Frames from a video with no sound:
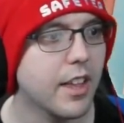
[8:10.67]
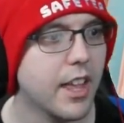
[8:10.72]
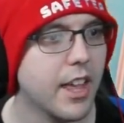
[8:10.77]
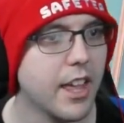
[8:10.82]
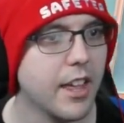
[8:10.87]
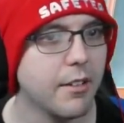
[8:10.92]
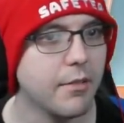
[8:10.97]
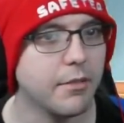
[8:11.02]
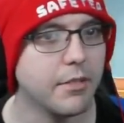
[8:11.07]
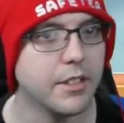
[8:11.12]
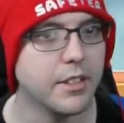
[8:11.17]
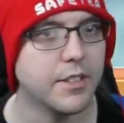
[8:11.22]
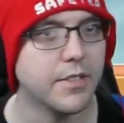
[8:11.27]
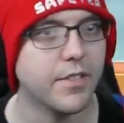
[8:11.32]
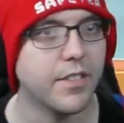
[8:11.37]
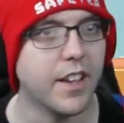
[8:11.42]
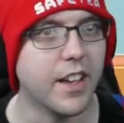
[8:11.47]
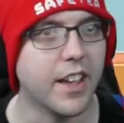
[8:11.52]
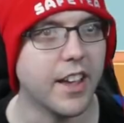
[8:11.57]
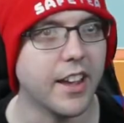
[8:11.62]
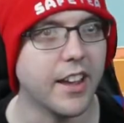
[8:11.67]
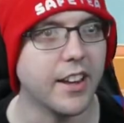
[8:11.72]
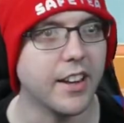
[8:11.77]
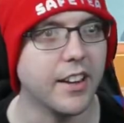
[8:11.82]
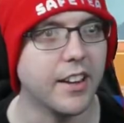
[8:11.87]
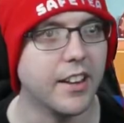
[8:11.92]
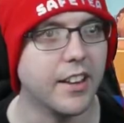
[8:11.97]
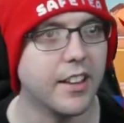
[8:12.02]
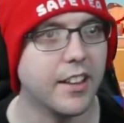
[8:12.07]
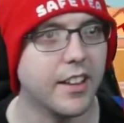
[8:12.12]
It was fine.
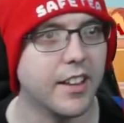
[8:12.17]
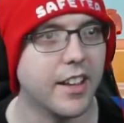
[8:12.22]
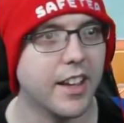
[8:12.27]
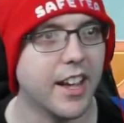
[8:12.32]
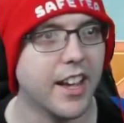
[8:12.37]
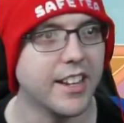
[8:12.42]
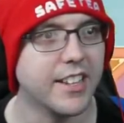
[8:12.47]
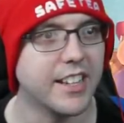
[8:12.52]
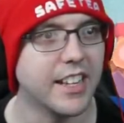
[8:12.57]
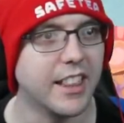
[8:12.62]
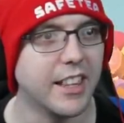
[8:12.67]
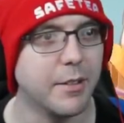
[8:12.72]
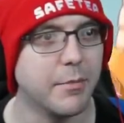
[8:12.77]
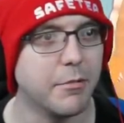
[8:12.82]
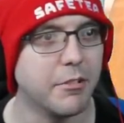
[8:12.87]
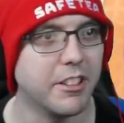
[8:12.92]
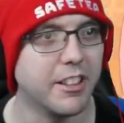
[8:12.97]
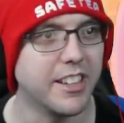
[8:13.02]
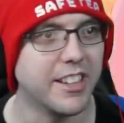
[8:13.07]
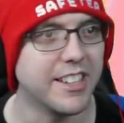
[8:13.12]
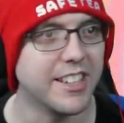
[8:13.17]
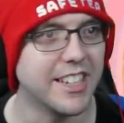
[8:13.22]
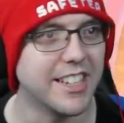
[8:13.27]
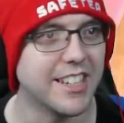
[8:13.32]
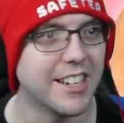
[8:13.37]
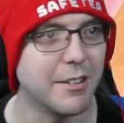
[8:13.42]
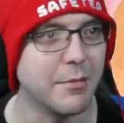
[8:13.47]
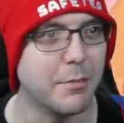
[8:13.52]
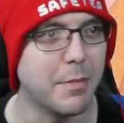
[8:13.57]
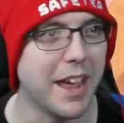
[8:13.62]
I deliberately
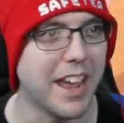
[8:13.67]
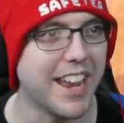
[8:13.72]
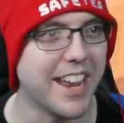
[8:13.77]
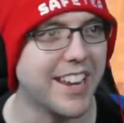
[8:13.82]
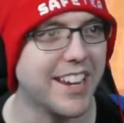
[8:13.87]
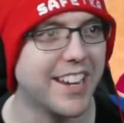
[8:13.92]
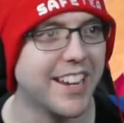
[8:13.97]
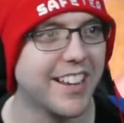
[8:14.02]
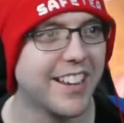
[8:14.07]
disobeyed.